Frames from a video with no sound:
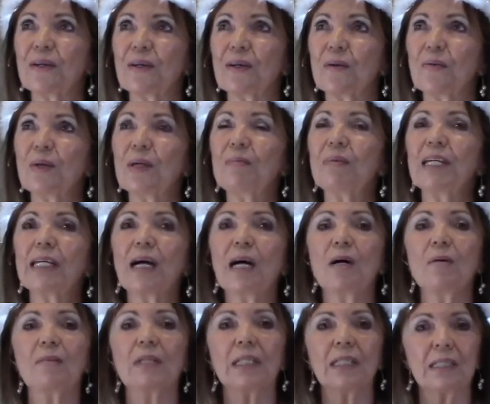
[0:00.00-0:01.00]
we
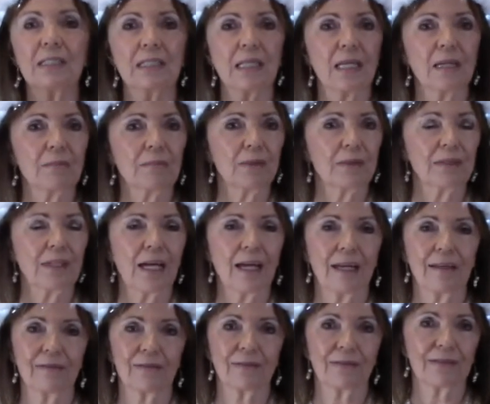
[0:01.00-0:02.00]
become an example
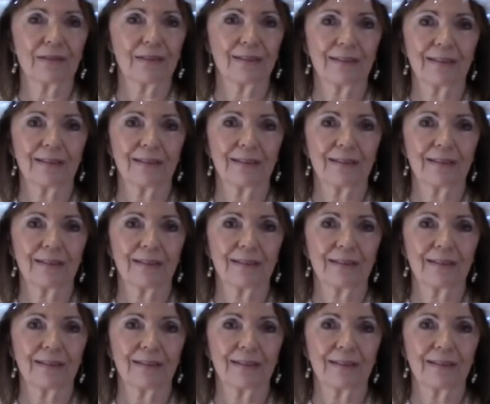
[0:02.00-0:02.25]
life